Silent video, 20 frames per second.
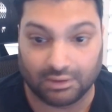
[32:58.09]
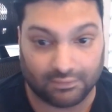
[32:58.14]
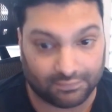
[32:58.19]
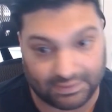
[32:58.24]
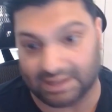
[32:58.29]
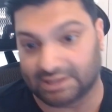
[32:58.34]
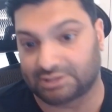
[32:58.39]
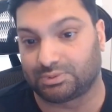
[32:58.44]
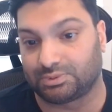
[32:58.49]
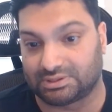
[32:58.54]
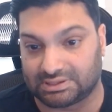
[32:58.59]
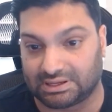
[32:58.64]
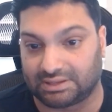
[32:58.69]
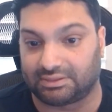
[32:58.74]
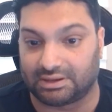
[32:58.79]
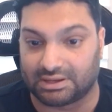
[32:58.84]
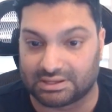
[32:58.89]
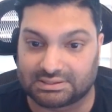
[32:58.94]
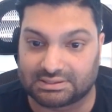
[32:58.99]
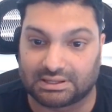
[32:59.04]
That's what I
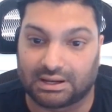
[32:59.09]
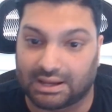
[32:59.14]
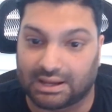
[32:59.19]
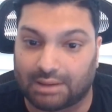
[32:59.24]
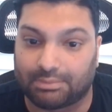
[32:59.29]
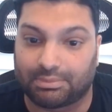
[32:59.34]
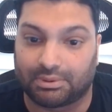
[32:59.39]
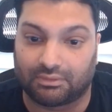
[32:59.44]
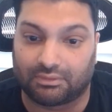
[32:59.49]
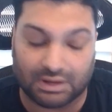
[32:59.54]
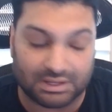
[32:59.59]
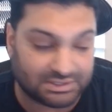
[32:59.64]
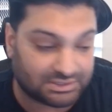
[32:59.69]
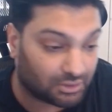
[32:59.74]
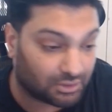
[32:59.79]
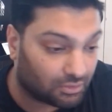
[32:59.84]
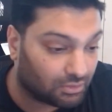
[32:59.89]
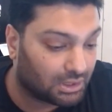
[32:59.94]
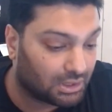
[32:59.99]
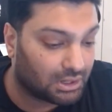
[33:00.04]
think is going to happen, right?
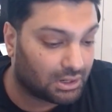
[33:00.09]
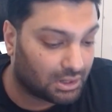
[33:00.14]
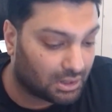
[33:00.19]
So